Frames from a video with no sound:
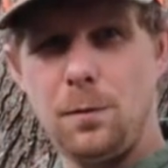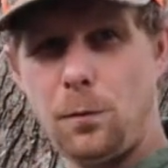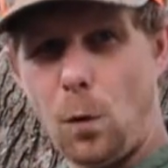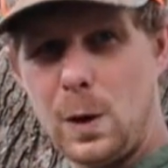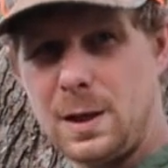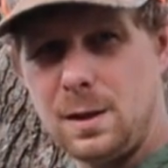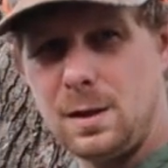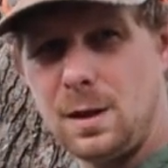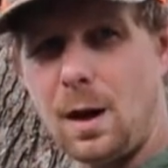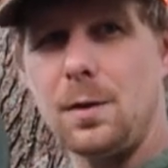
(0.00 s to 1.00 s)

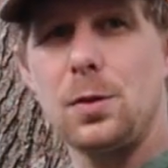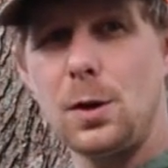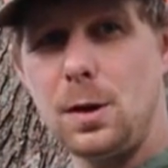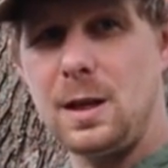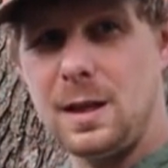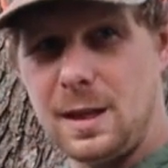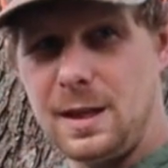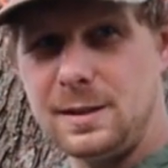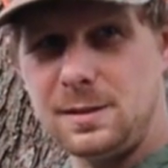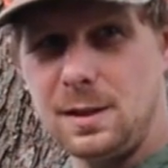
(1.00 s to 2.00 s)
30 of
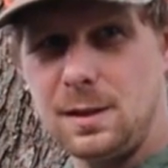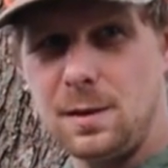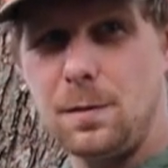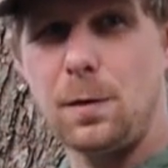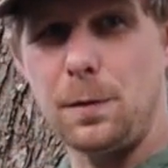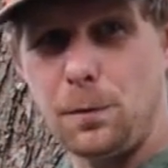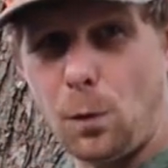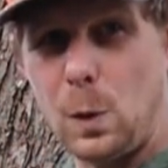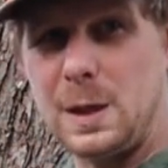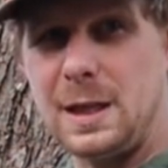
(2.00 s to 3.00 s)
these for
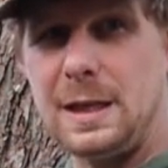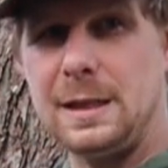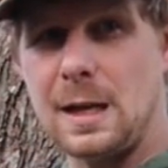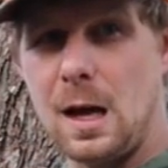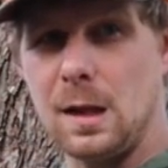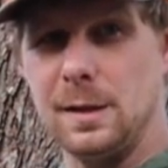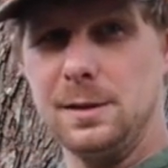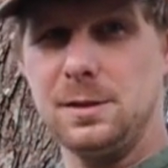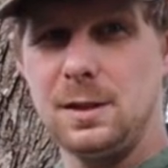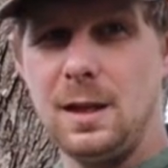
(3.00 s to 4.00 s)

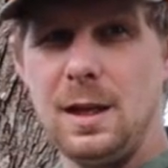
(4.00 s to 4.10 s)
$14.